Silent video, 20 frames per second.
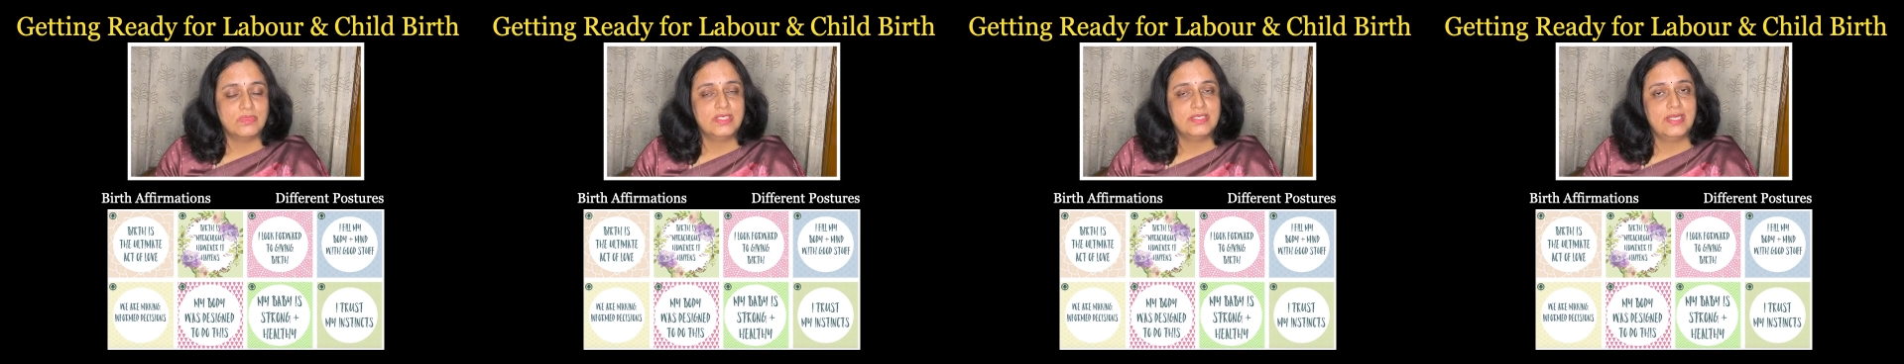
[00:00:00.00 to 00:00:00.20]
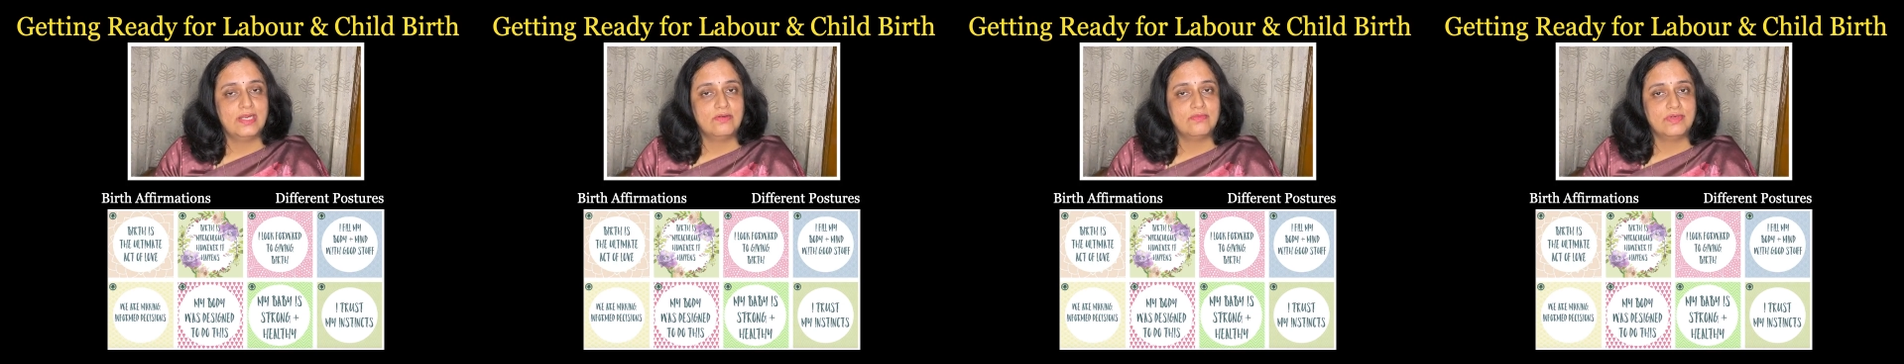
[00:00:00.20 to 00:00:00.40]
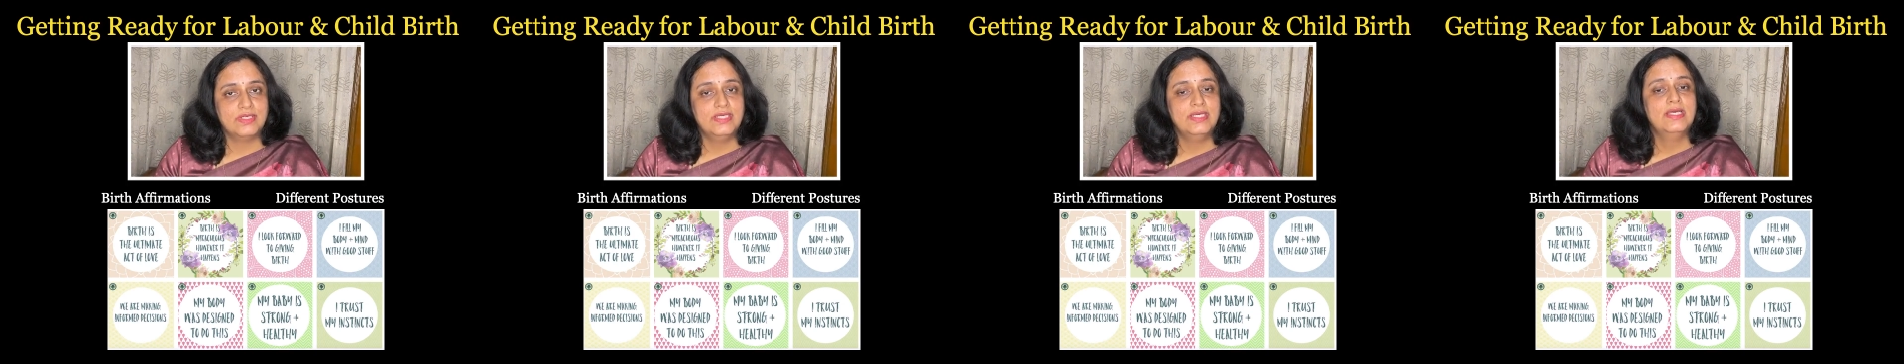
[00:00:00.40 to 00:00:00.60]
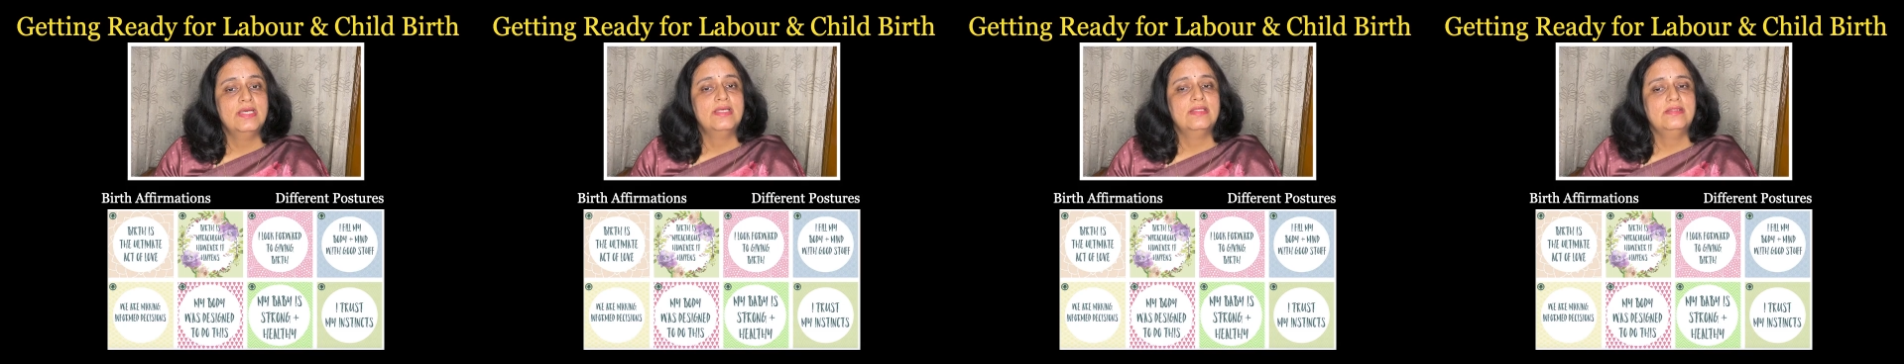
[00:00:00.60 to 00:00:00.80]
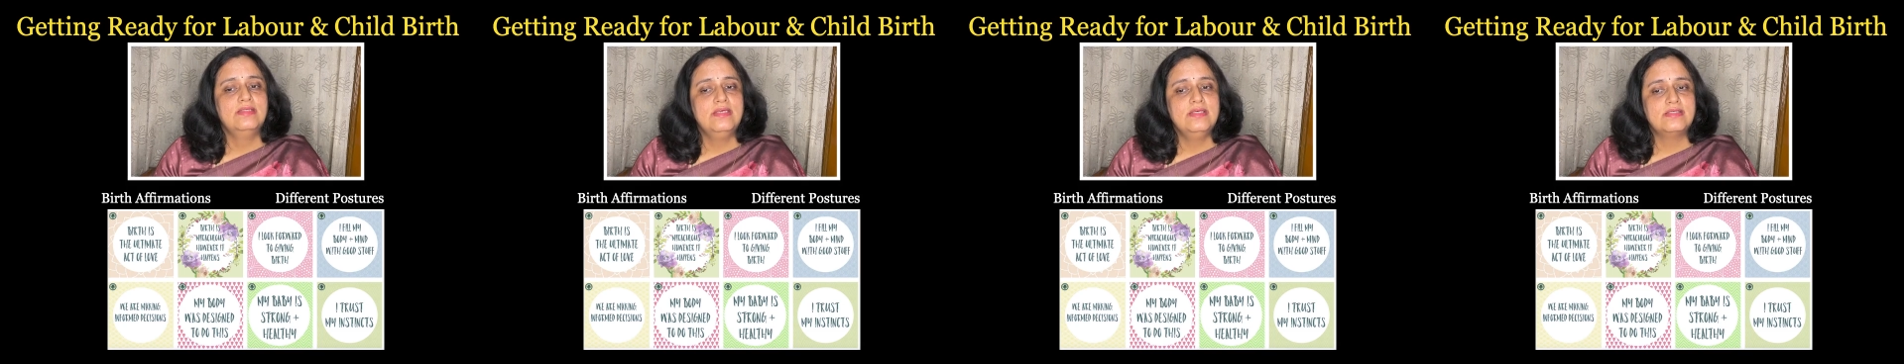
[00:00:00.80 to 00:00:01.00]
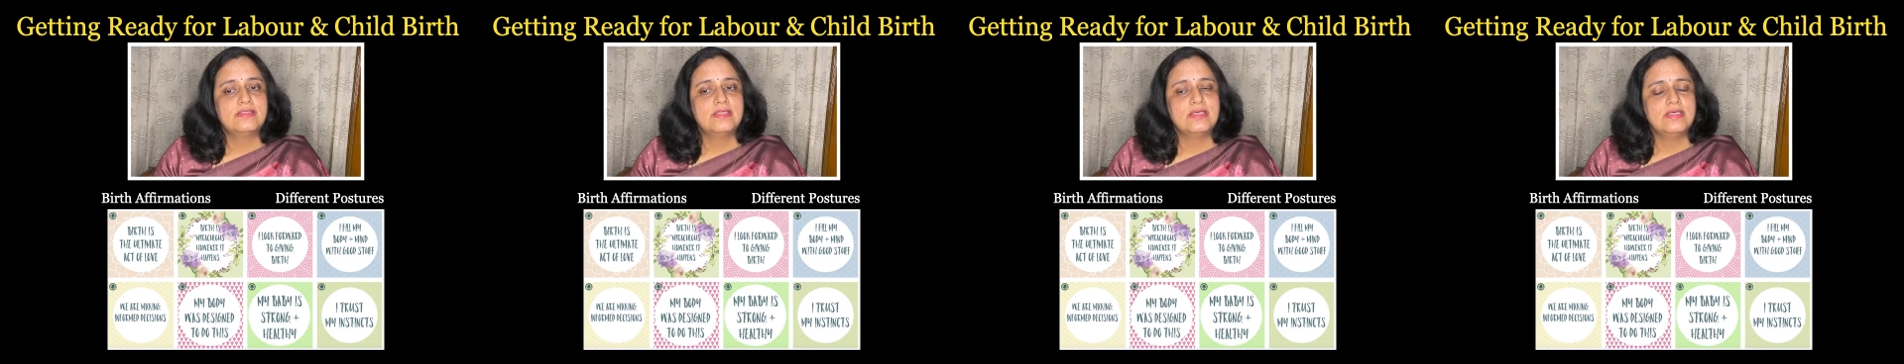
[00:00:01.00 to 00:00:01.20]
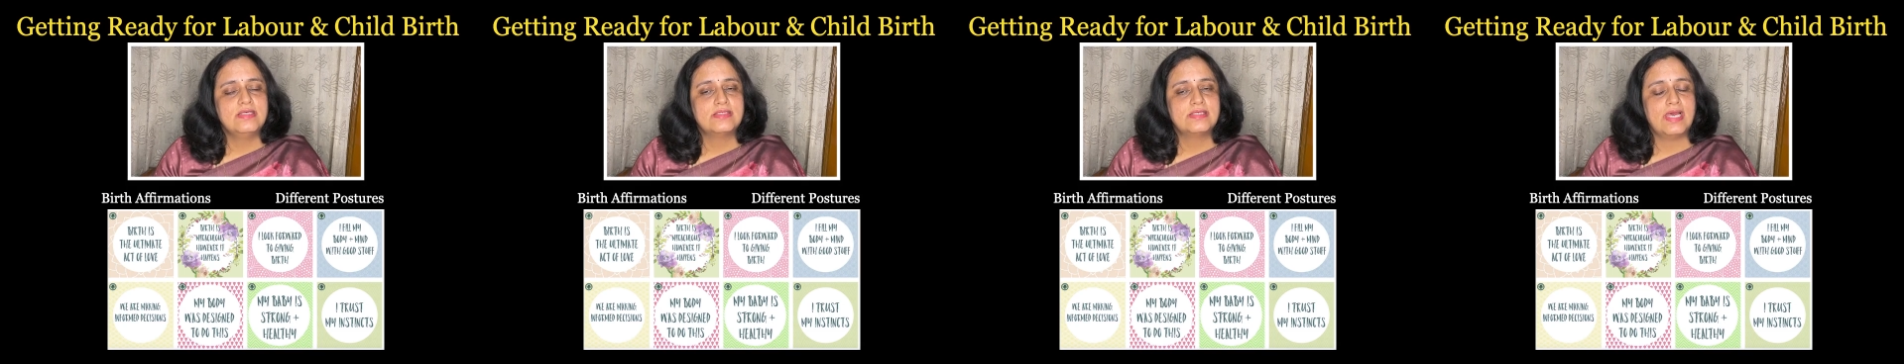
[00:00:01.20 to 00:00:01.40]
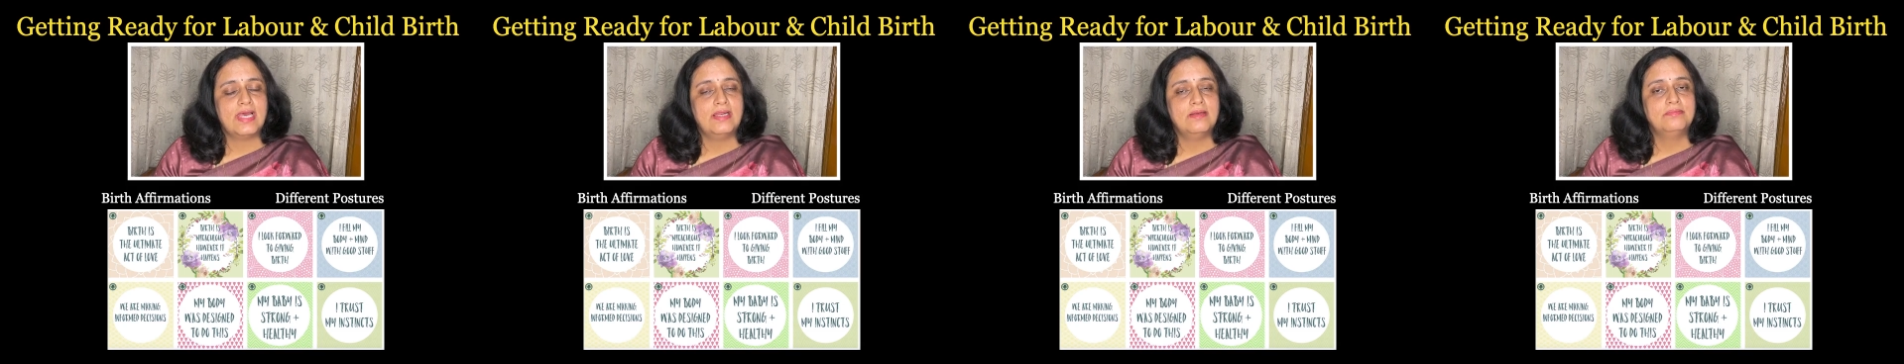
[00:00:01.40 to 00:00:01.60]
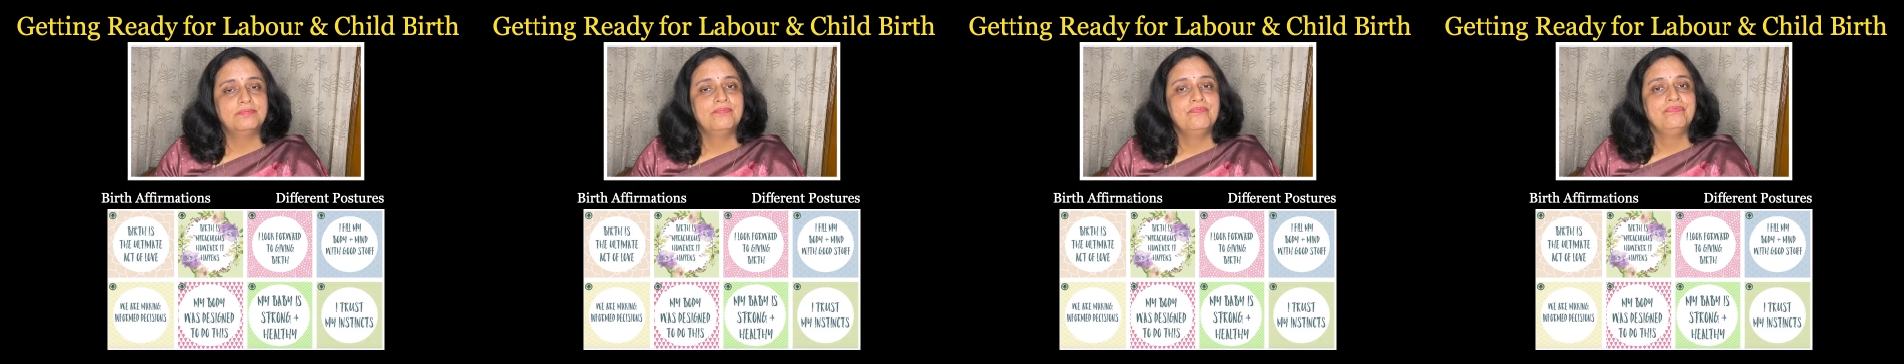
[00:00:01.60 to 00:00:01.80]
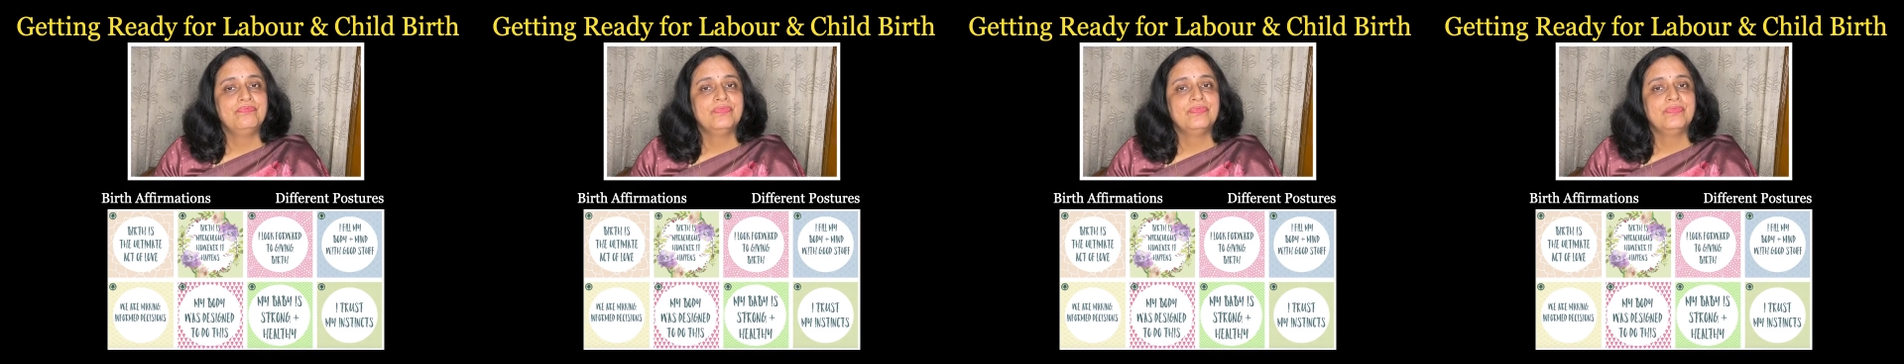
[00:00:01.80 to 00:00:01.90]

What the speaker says: delivery. These things help.